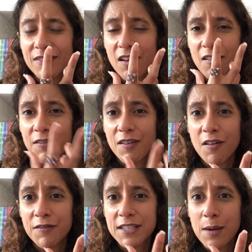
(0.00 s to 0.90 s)

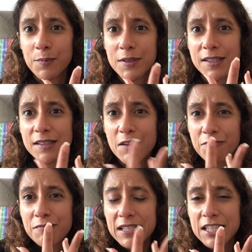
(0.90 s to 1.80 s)
of Temperance. They
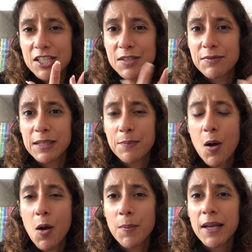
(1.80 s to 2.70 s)
really
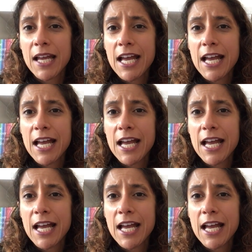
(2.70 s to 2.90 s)
pop.